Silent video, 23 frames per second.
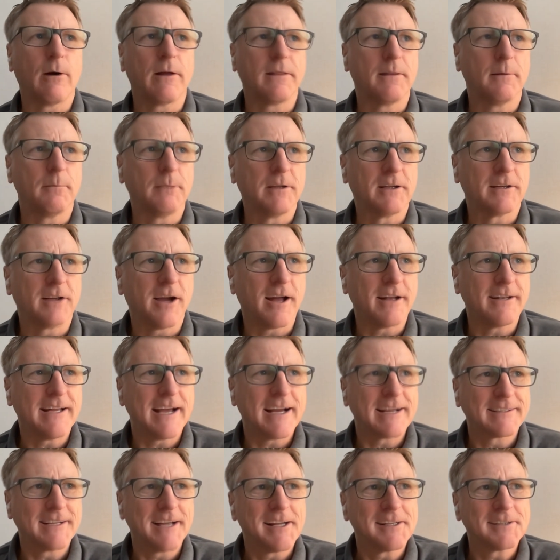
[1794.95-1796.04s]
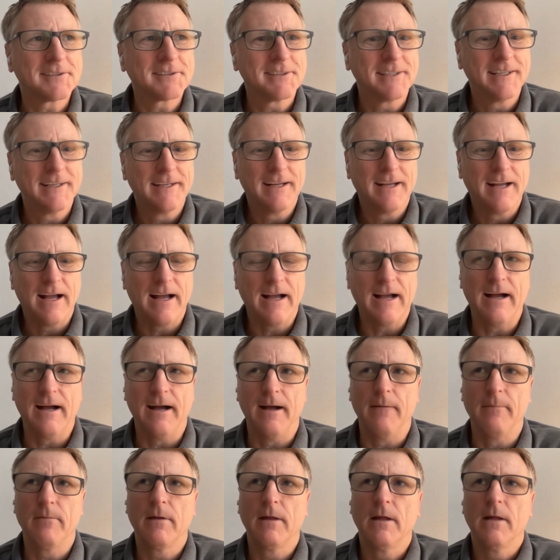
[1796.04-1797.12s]
want them to contact us
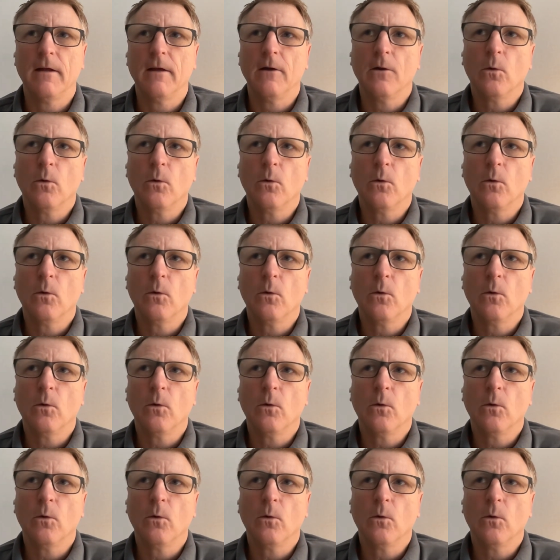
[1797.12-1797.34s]
um,